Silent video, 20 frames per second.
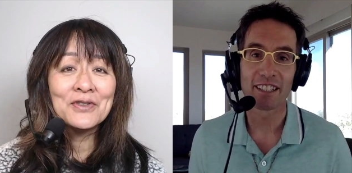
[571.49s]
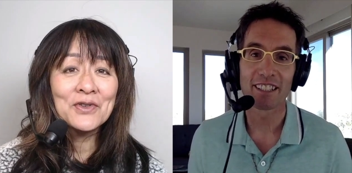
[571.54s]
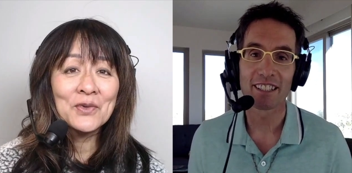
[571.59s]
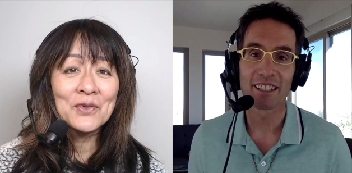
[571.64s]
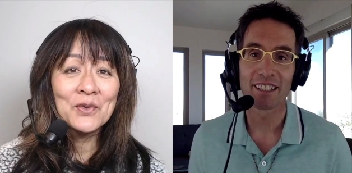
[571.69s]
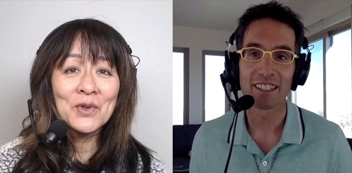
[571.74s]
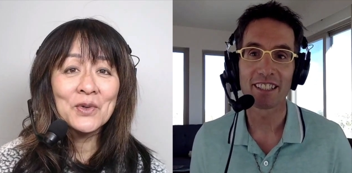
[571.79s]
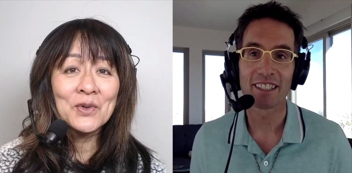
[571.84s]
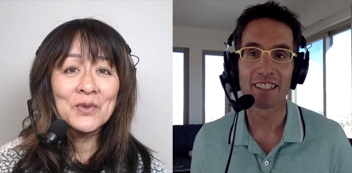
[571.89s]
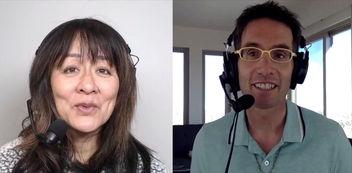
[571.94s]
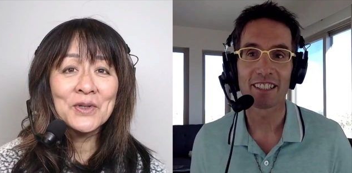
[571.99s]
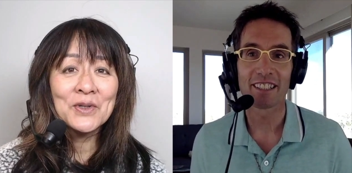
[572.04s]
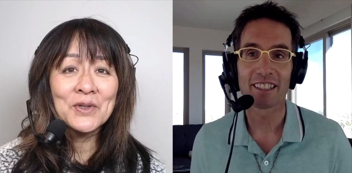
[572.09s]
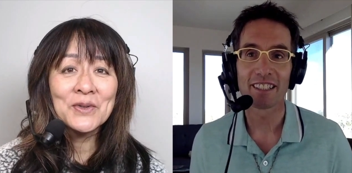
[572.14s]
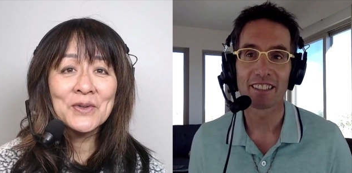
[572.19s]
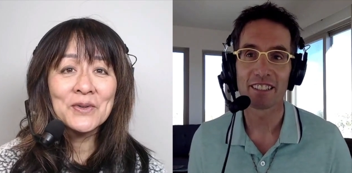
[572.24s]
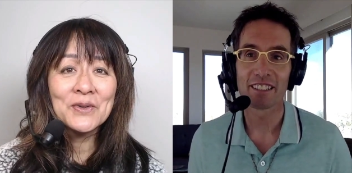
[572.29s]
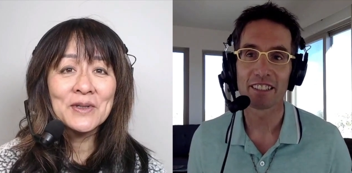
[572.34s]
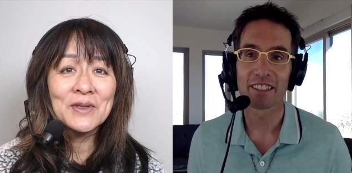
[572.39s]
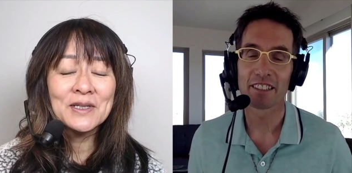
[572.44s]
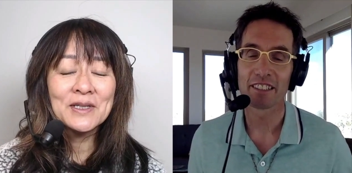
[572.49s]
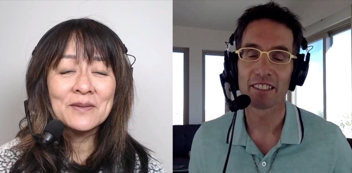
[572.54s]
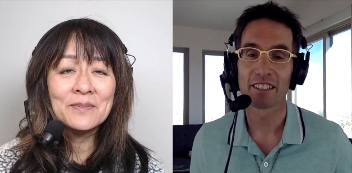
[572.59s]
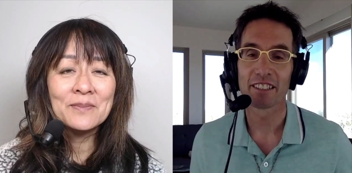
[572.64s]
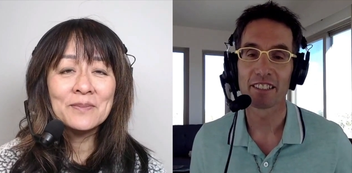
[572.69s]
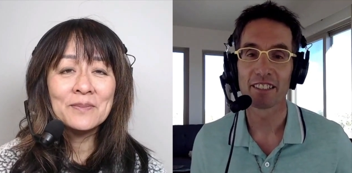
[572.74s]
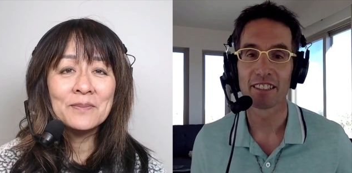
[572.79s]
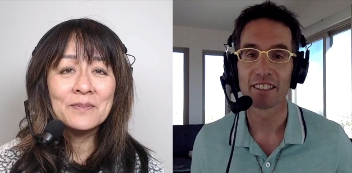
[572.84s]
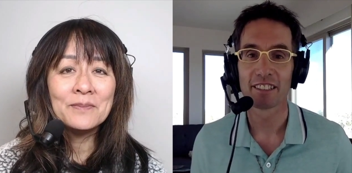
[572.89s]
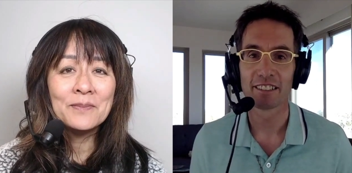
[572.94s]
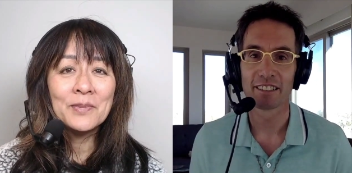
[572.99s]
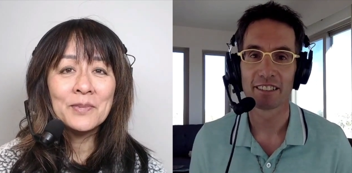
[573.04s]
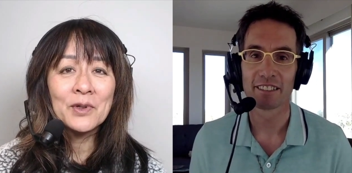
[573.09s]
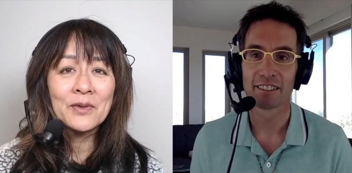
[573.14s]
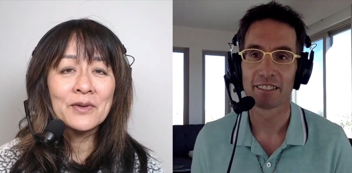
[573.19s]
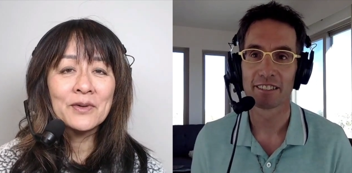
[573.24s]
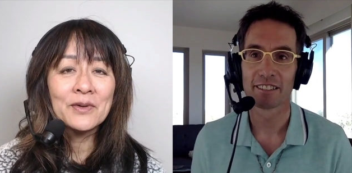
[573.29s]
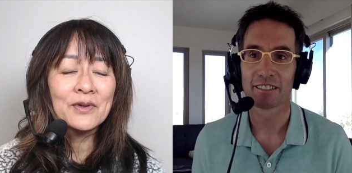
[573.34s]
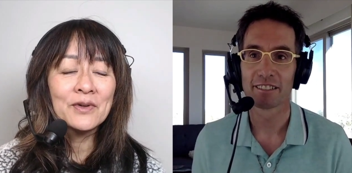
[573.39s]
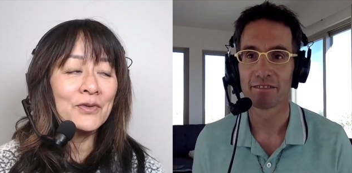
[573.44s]
Speaker 1: of the roadrunner like
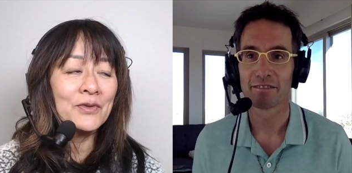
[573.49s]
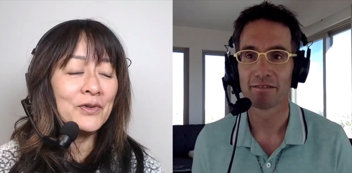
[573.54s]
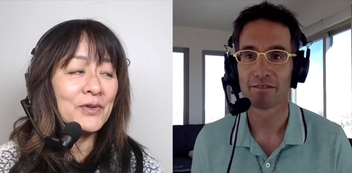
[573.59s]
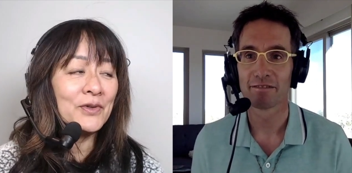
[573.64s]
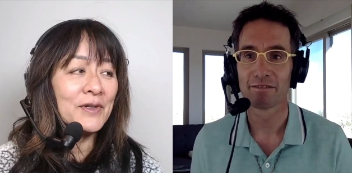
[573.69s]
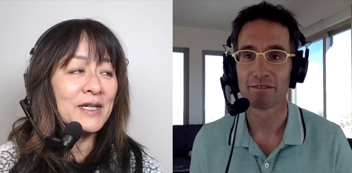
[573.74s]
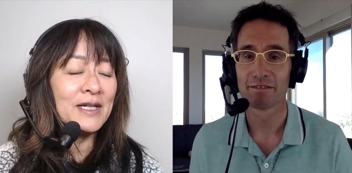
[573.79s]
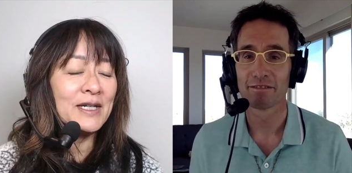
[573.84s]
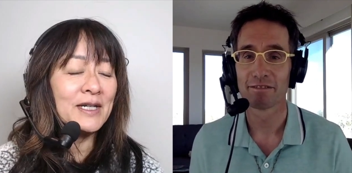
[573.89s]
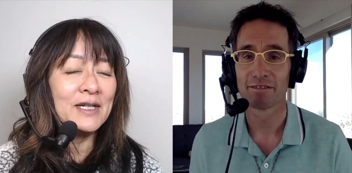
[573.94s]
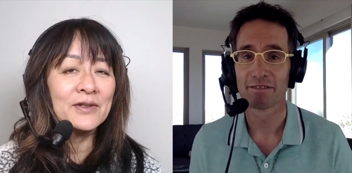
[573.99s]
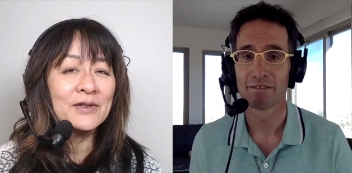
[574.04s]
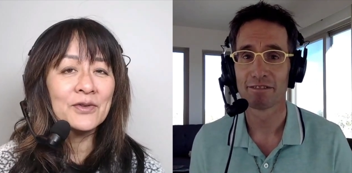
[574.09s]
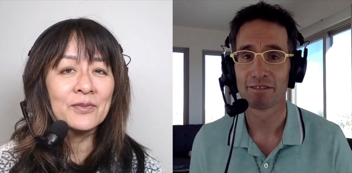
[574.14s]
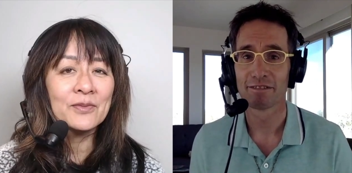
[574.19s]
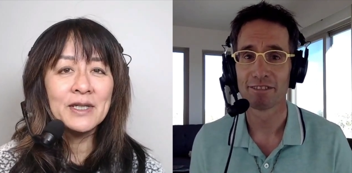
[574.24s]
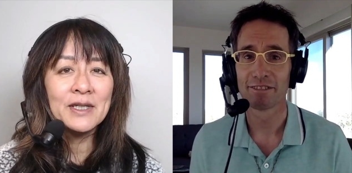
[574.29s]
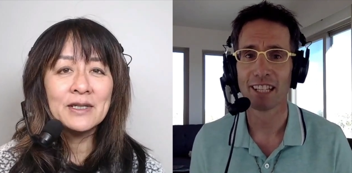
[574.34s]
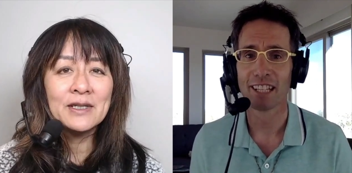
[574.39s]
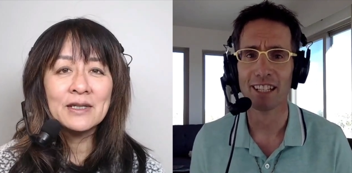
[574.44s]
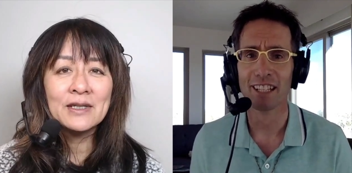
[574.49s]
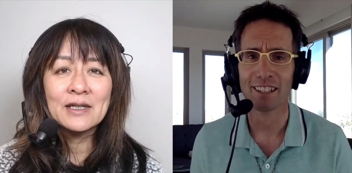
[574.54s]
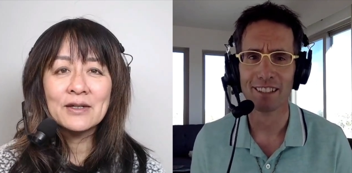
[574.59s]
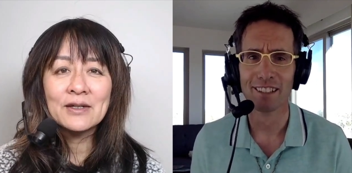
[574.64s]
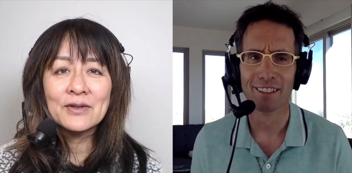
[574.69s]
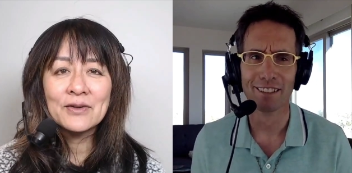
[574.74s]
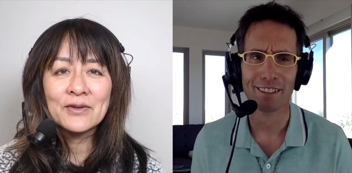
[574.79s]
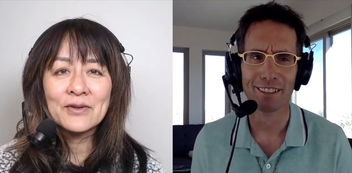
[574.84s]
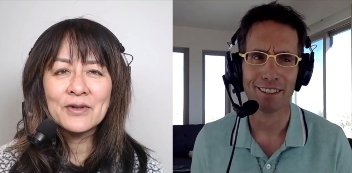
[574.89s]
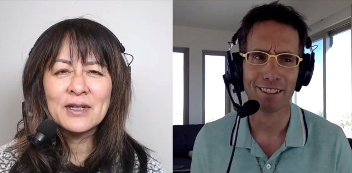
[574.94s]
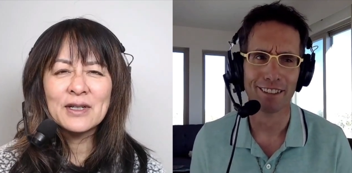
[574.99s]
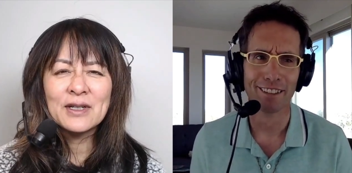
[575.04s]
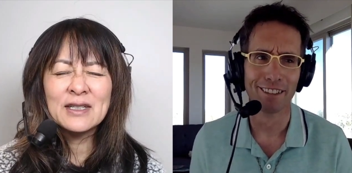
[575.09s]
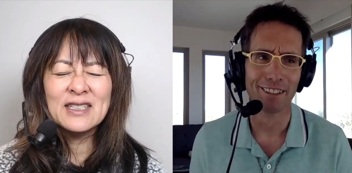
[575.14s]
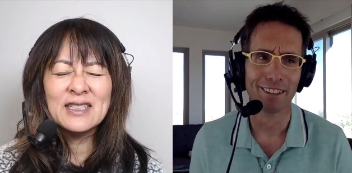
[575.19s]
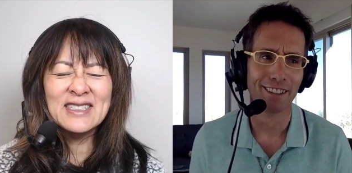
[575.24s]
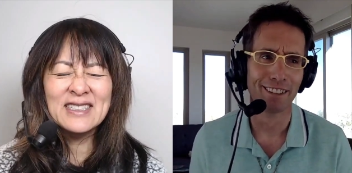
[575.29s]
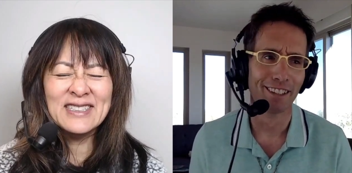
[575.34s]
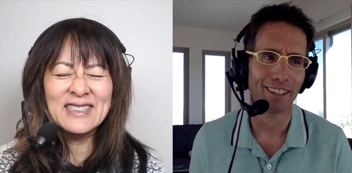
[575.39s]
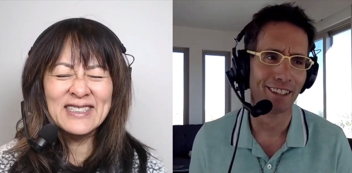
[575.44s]
boring through your head or peeking out your eye,